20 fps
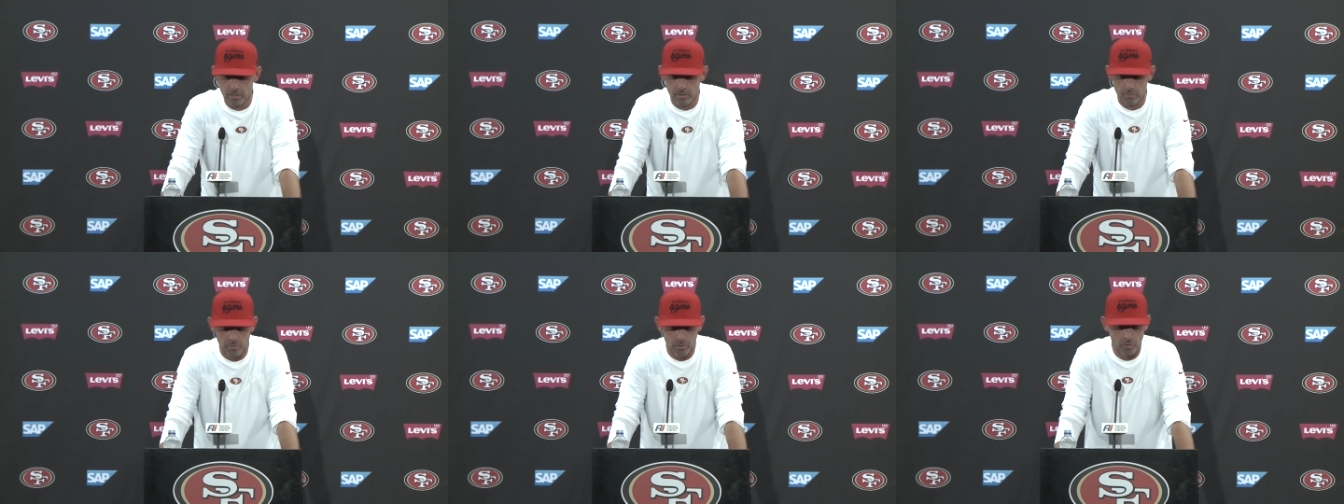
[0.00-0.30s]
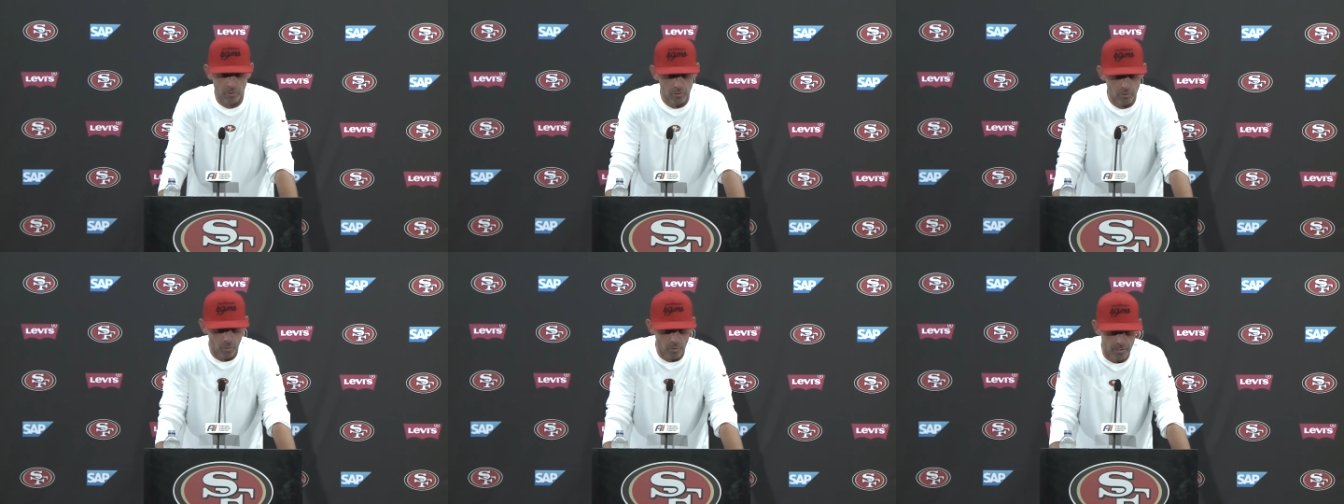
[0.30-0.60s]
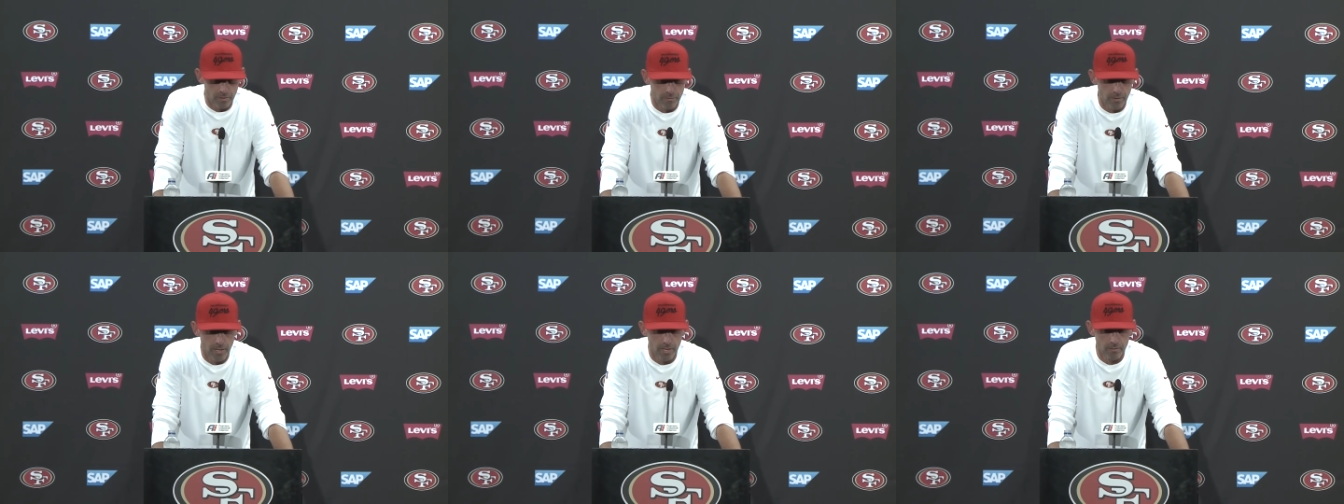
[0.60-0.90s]
between
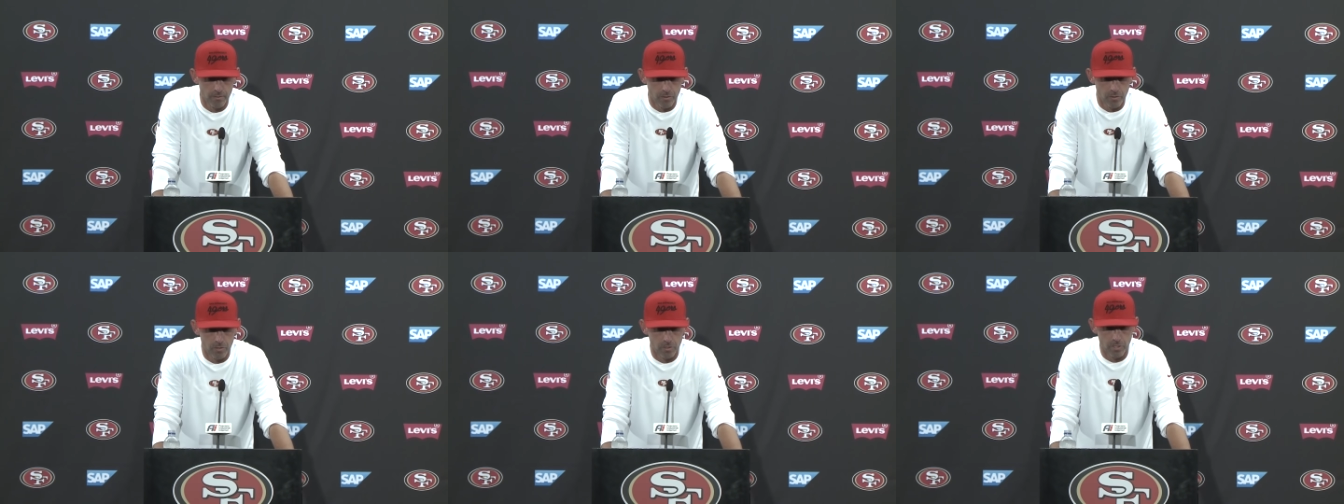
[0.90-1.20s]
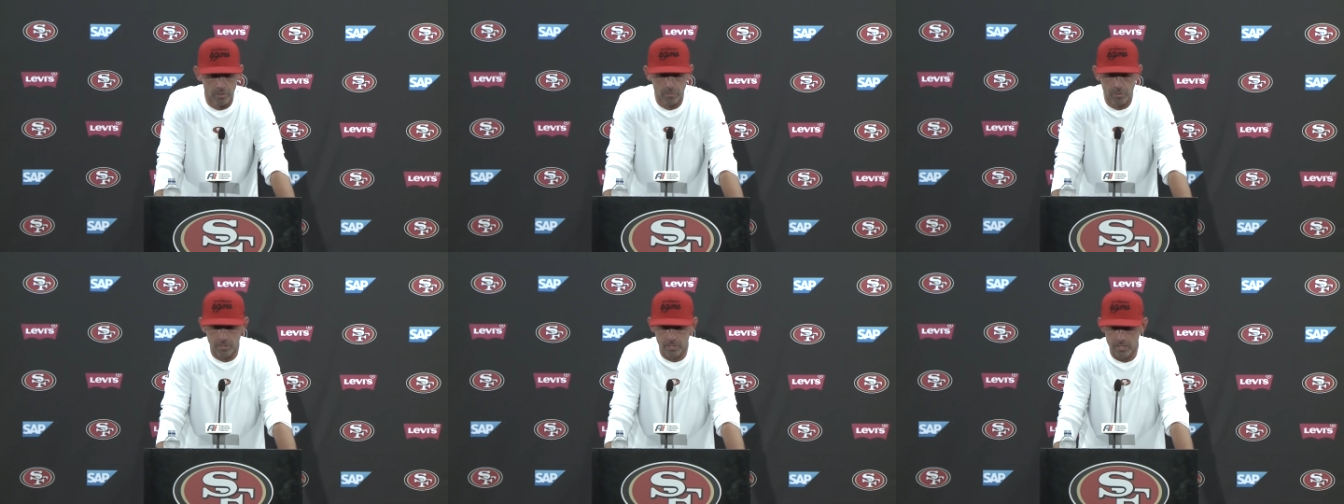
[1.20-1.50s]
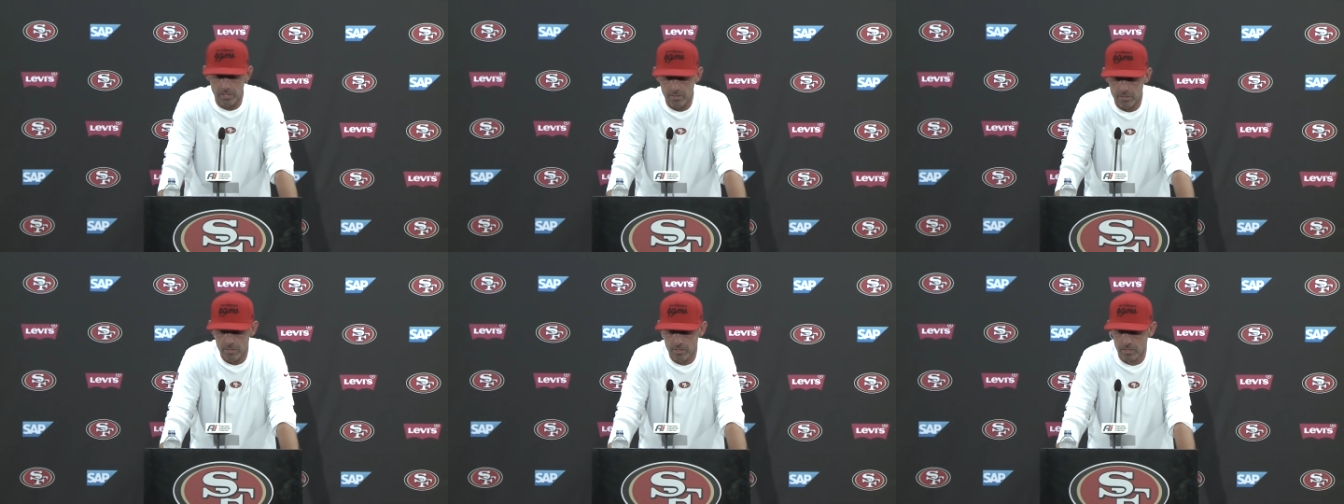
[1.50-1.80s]
25 and 30
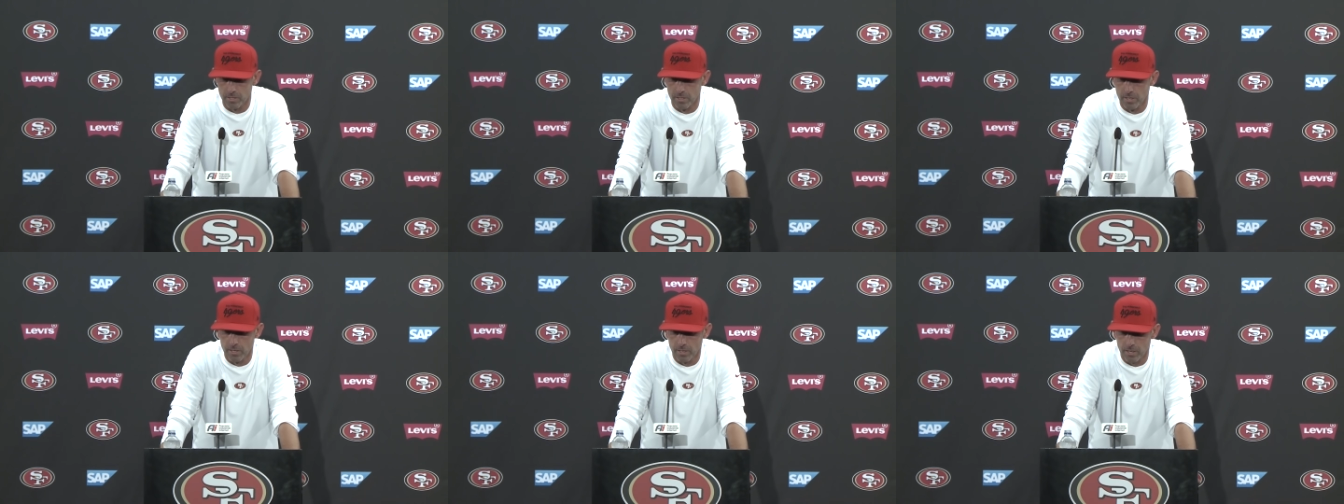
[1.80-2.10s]
plays,